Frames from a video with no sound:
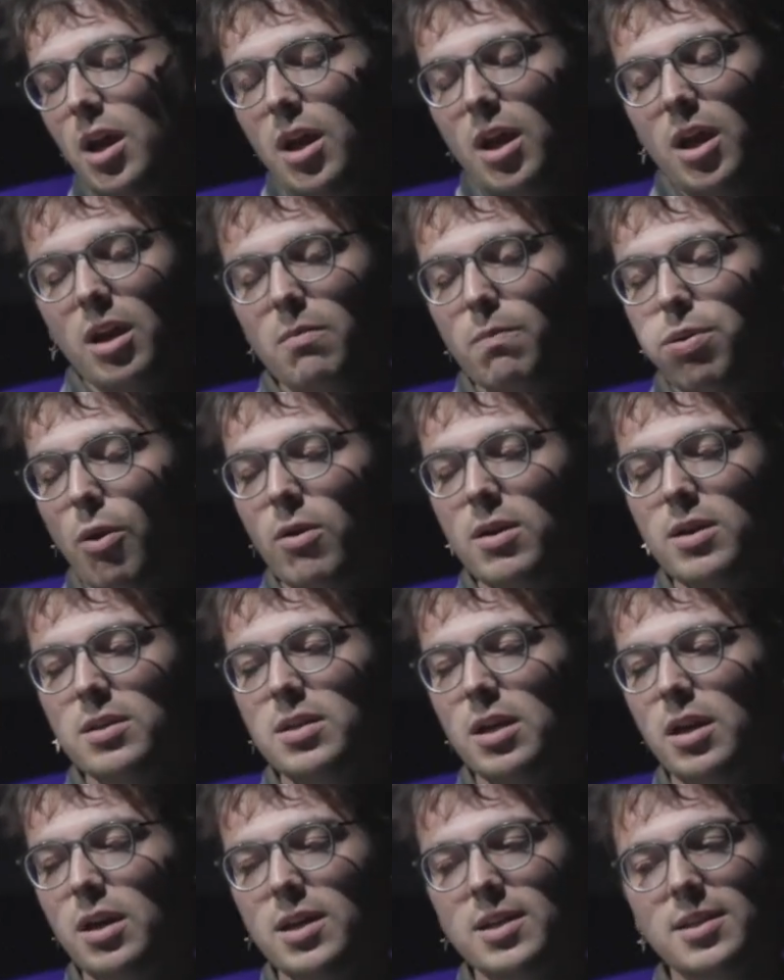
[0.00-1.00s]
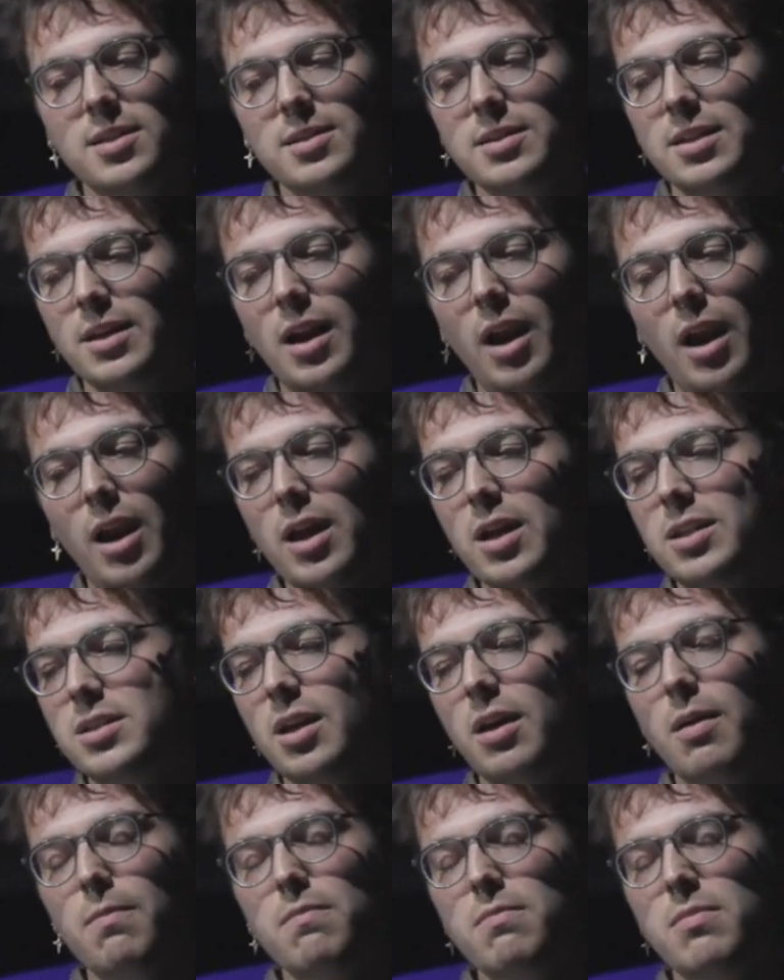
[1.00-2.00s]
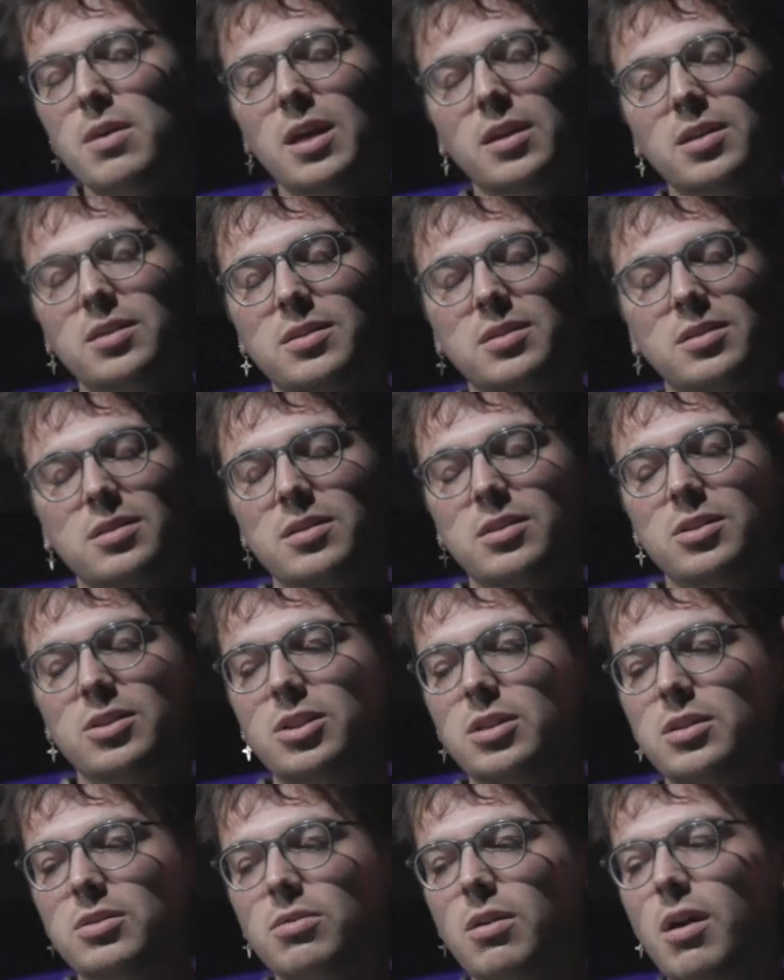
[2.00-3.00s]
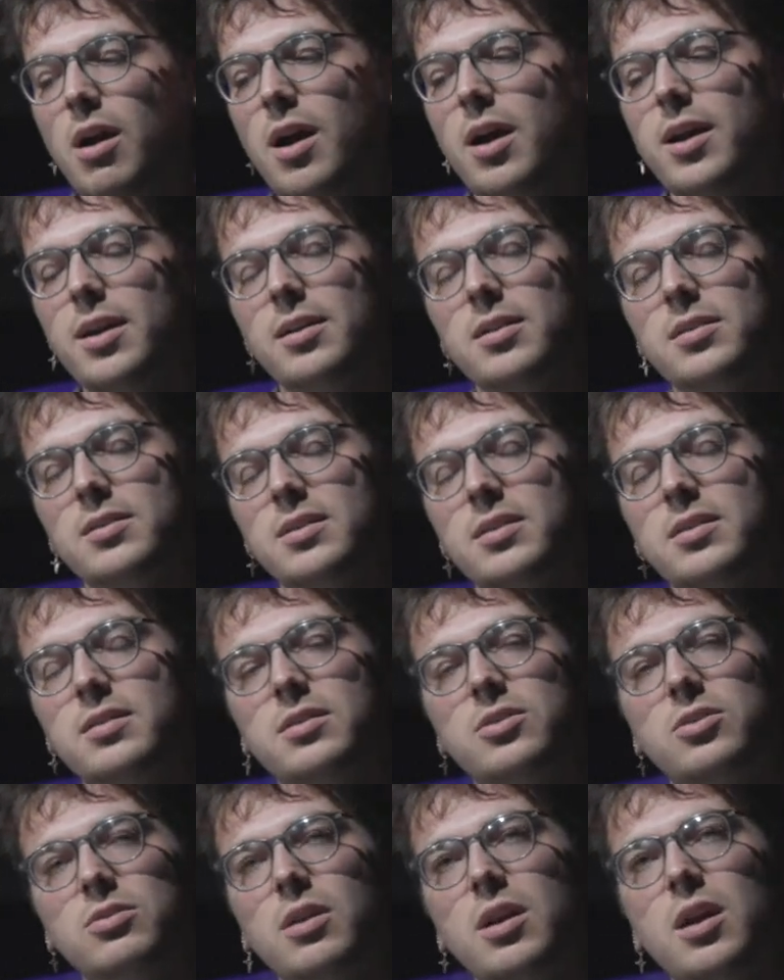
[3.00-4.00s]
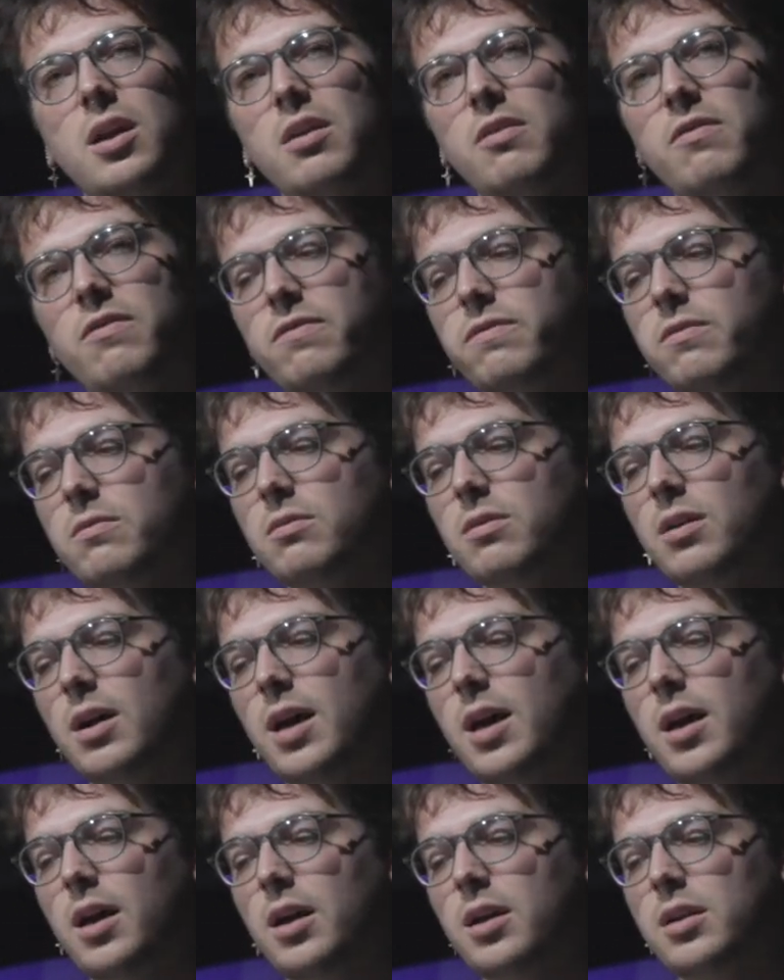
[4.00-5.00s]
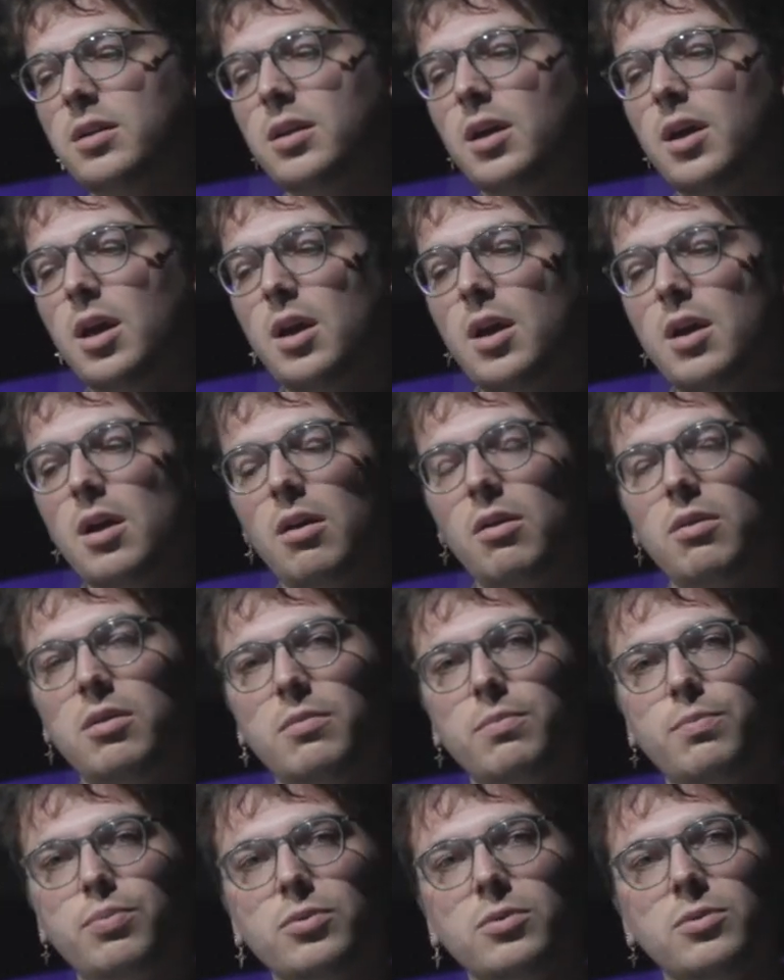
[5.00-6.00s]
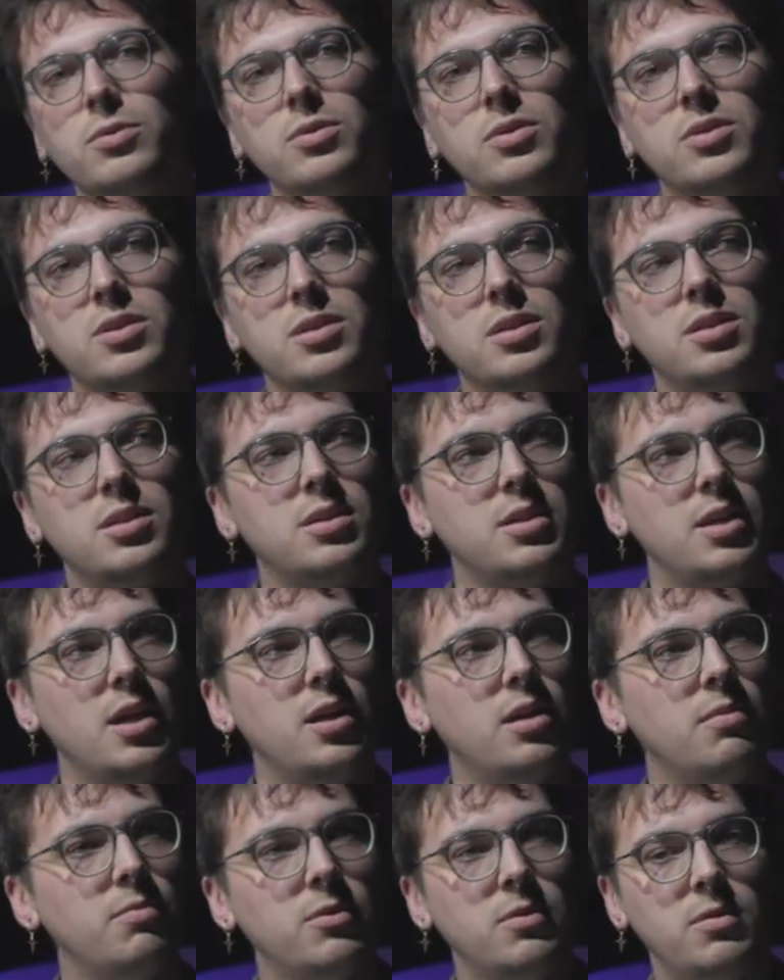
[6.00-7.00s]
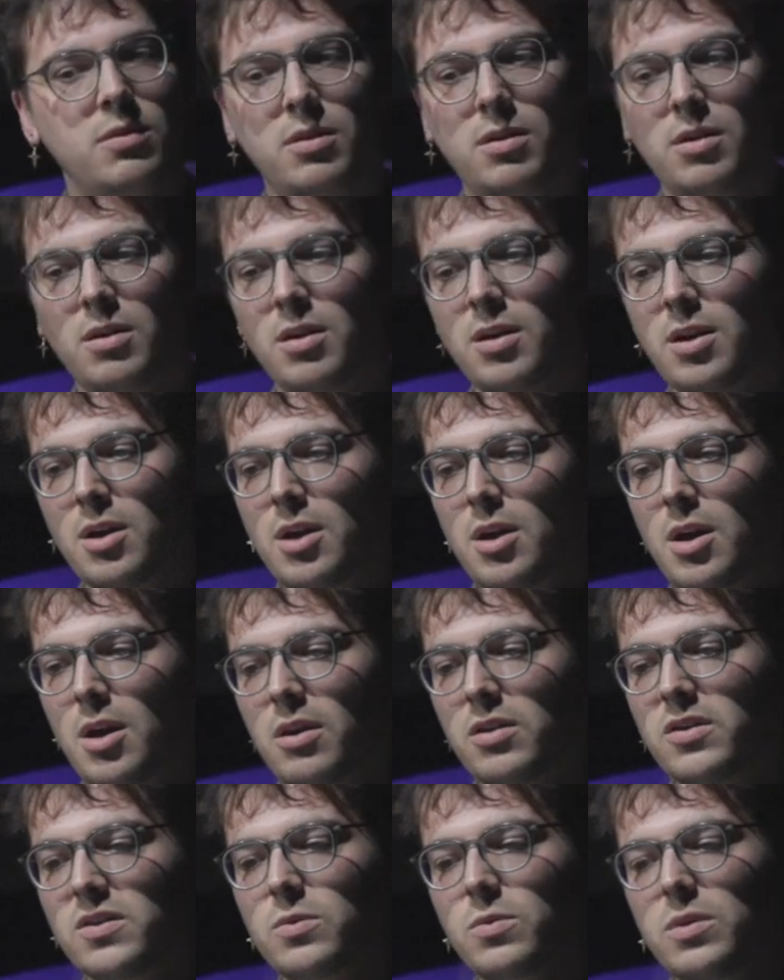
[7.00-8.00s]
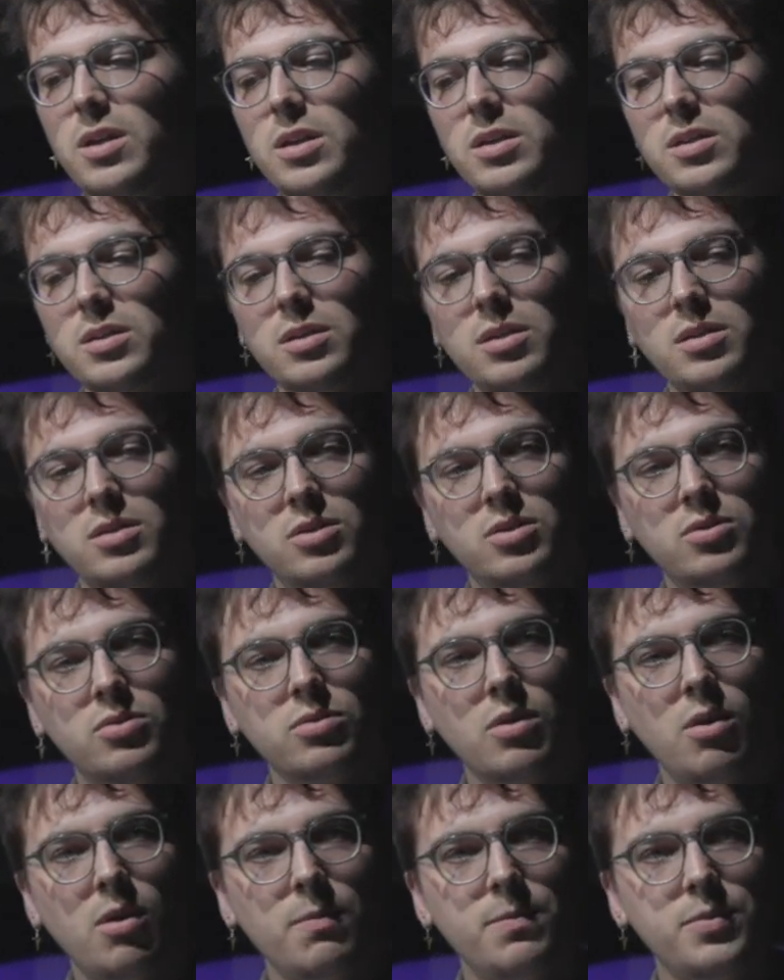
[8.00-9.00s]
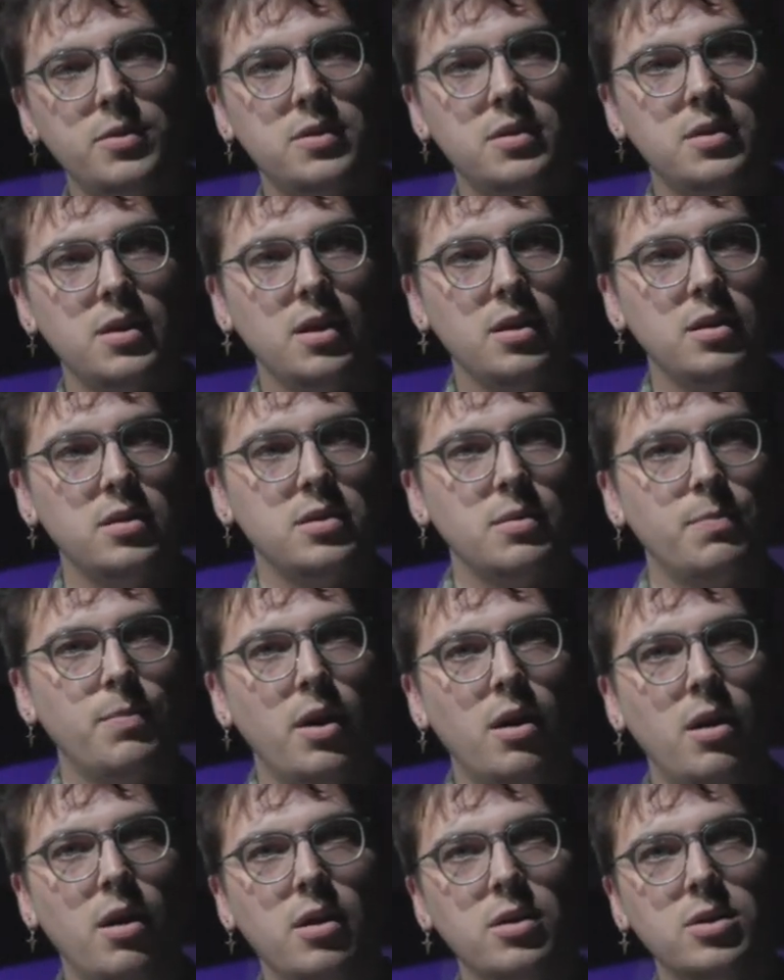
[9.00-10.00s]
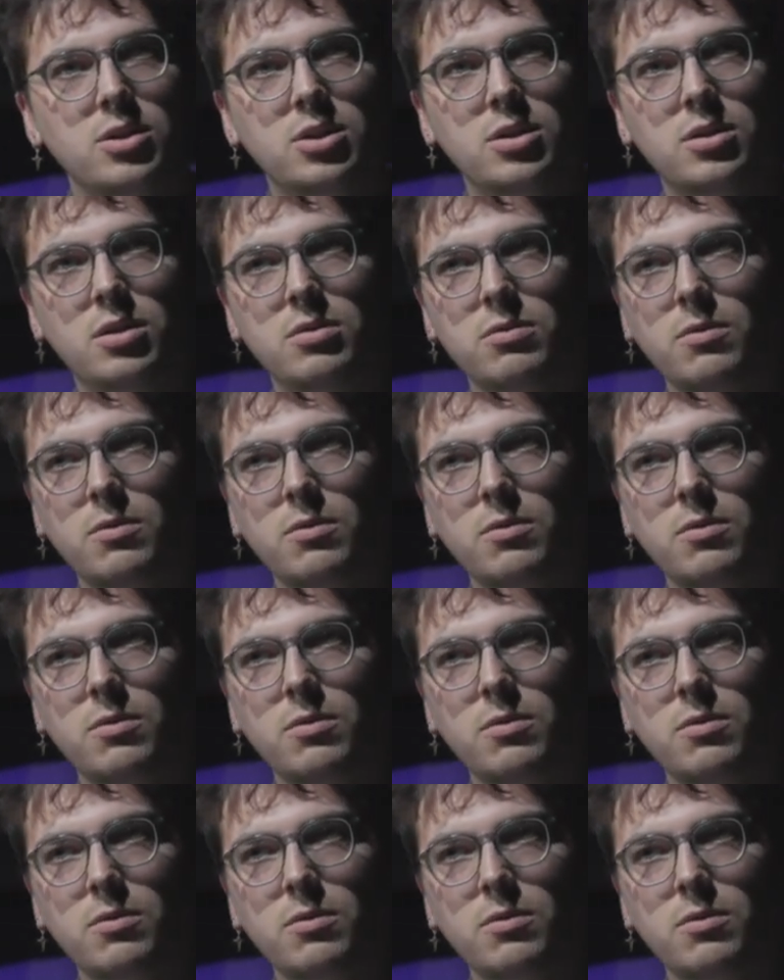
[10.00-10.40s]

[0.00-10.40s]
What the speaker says: In pointillist glitter mists, she dries a stray forehead on a bruised stamen, squeezes drops into parched